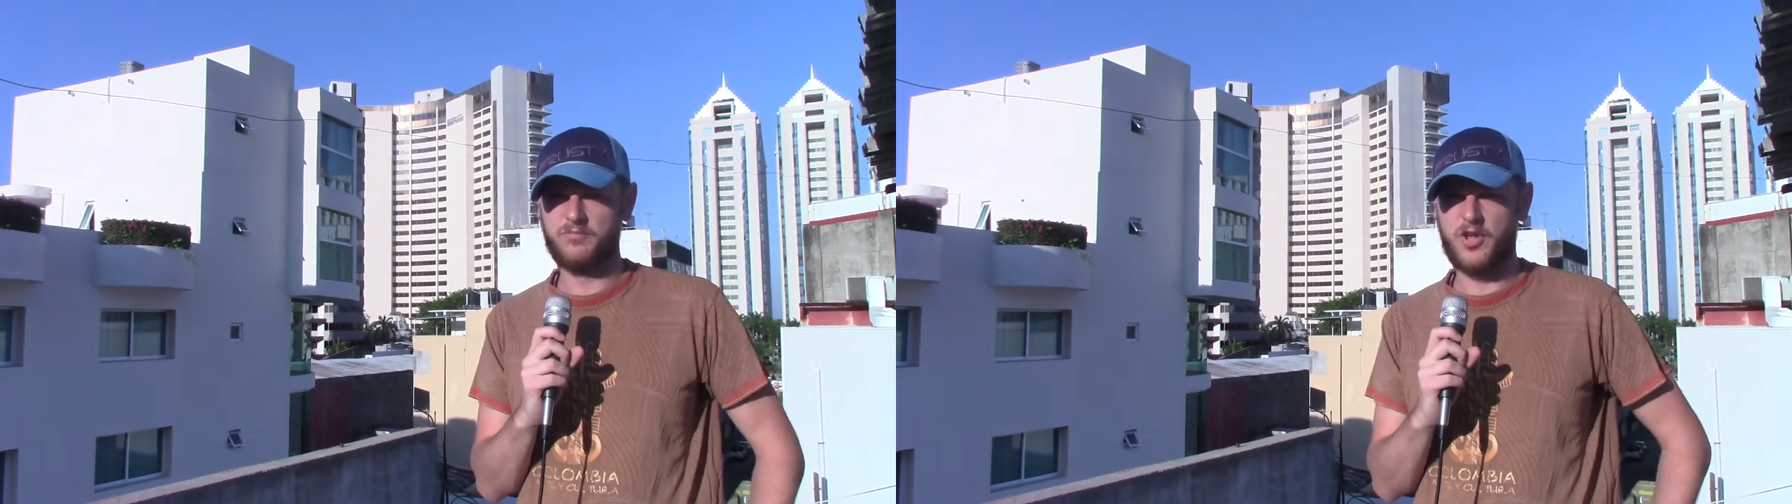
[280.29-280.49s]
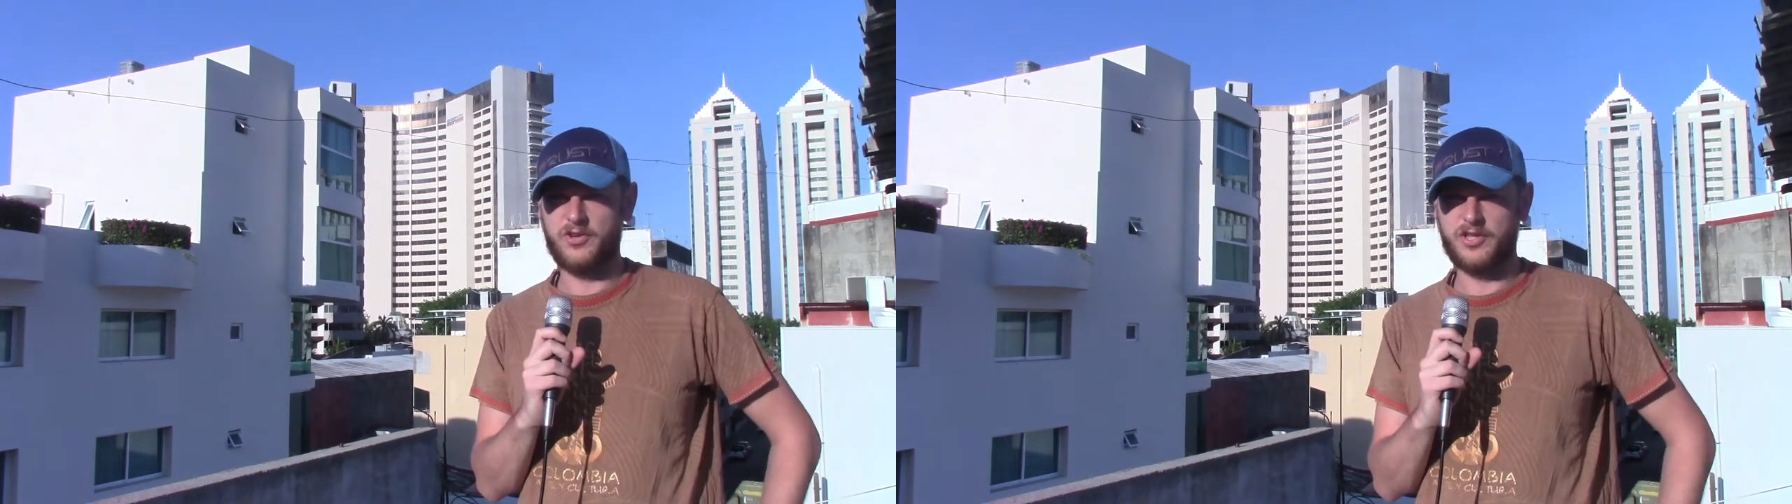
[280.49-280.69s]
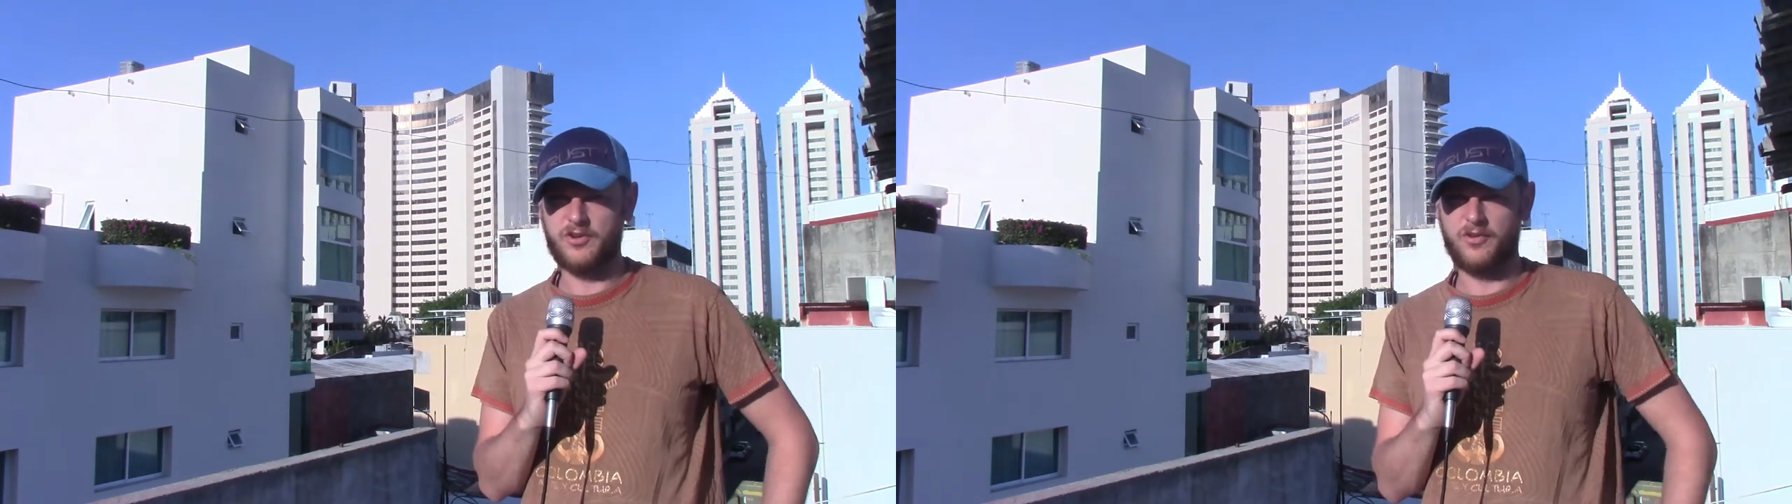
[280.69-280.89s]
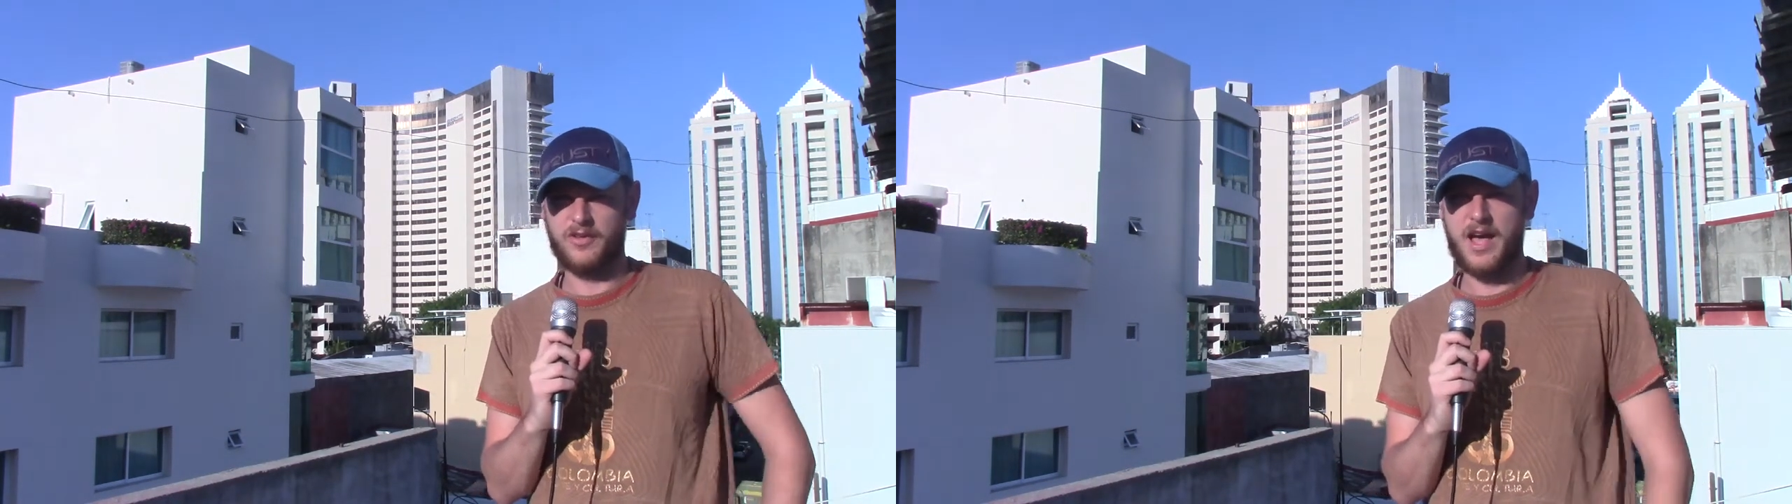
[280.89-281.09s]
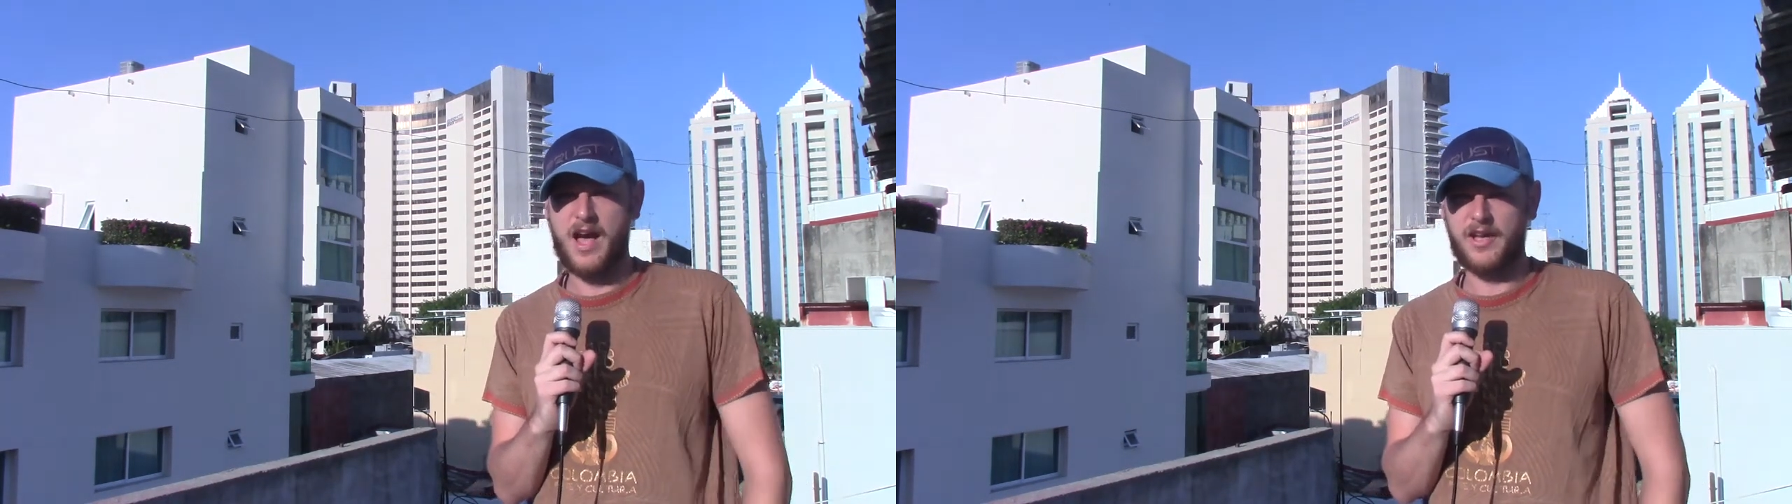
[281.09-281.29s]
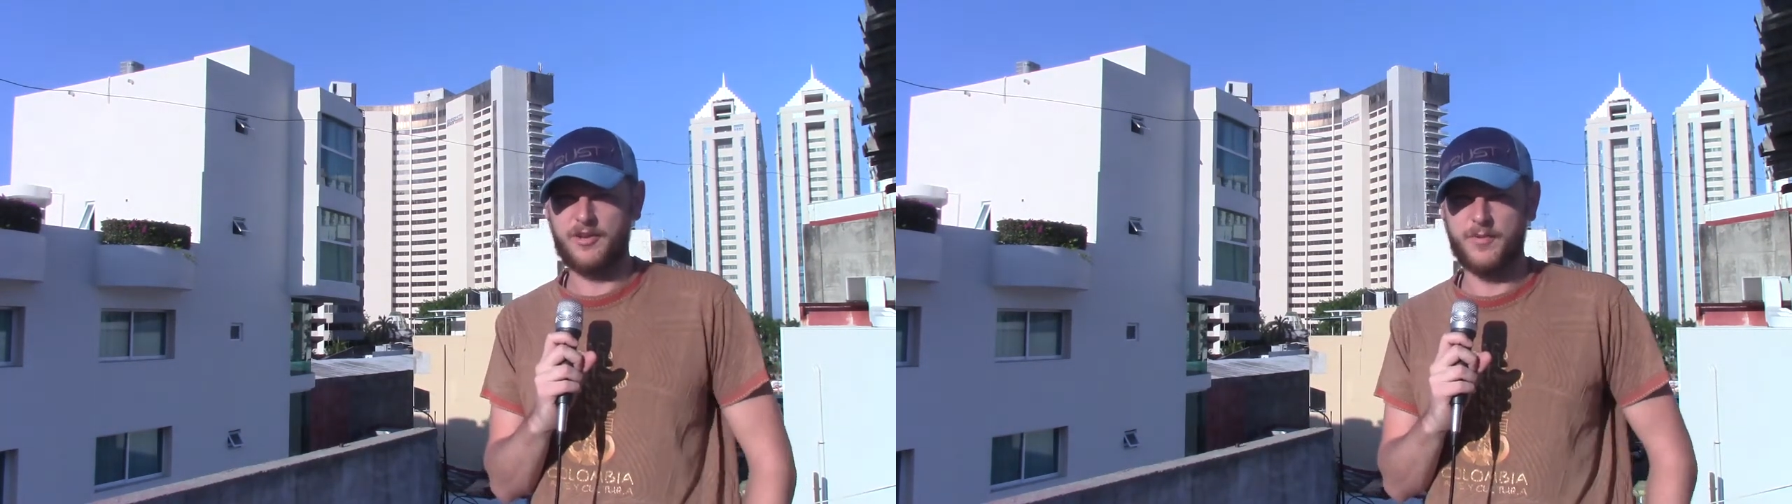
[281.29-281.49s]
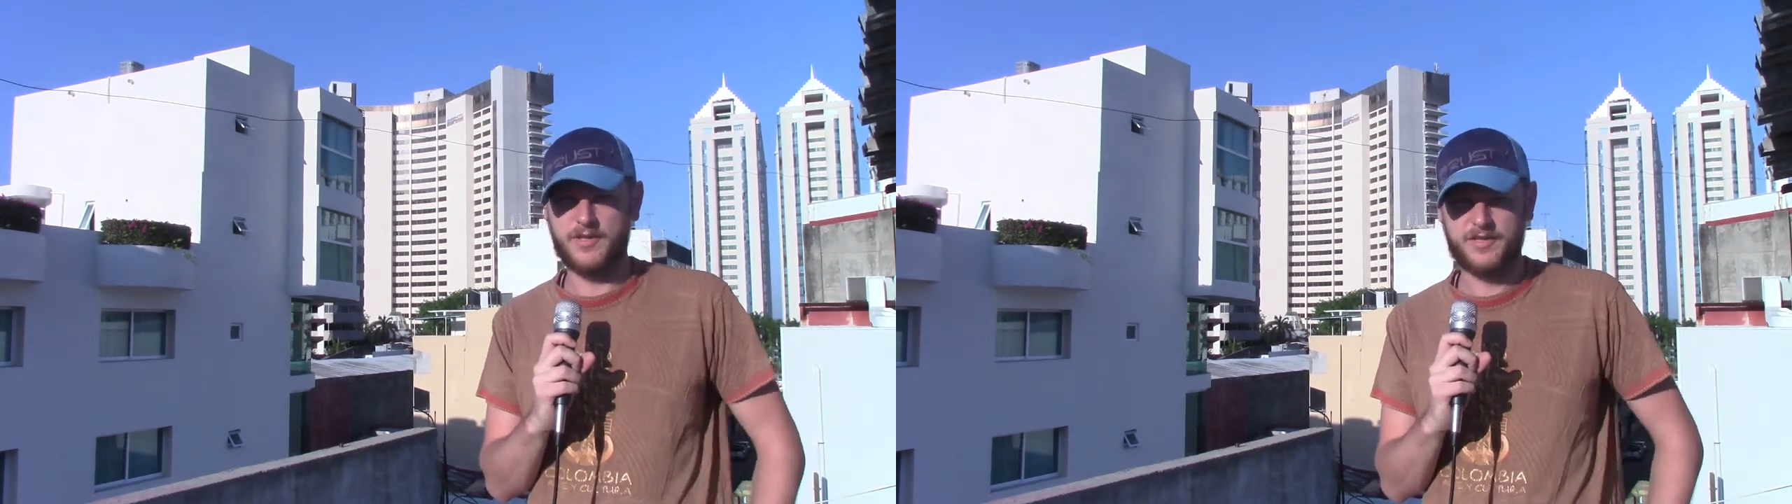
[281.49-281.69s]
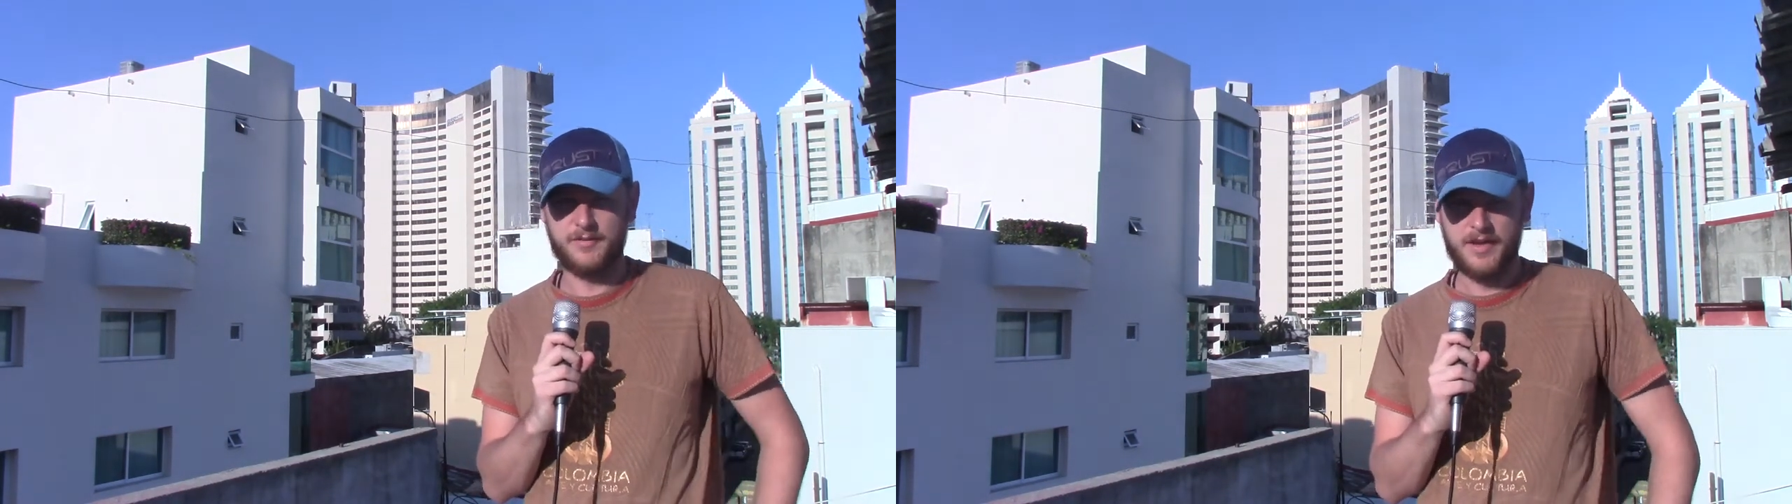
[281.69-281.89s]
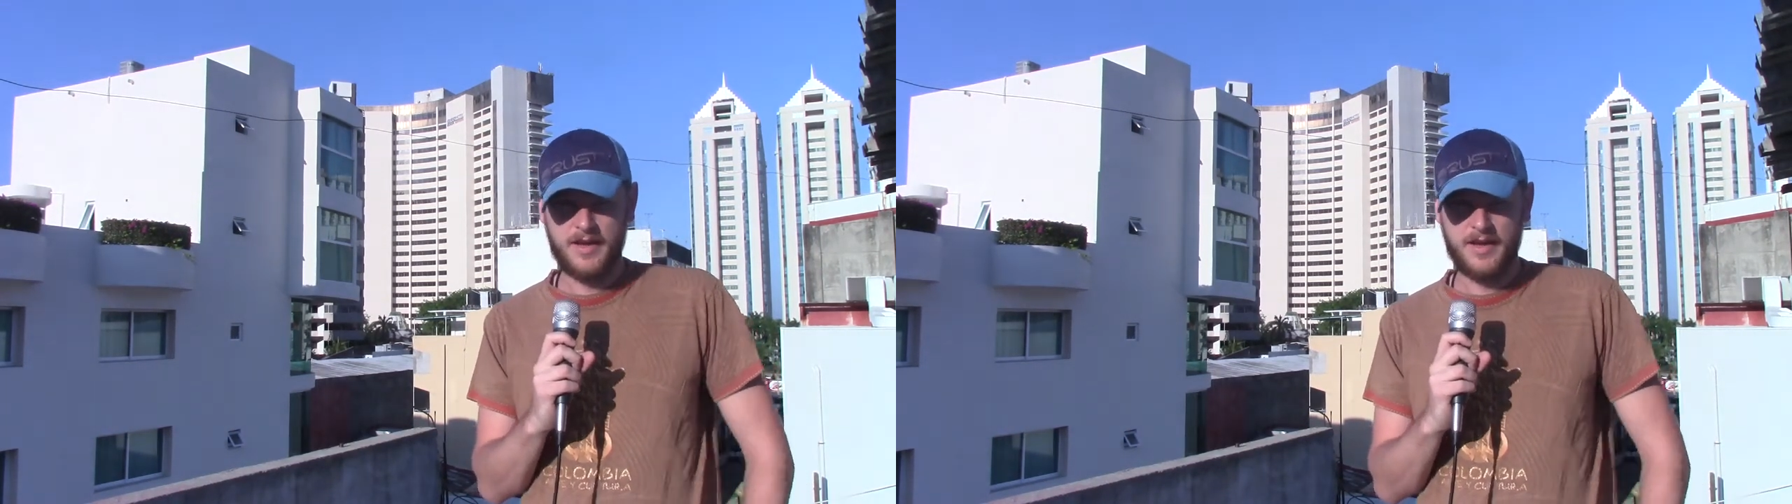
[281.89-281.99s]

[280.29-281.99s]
logical arguments.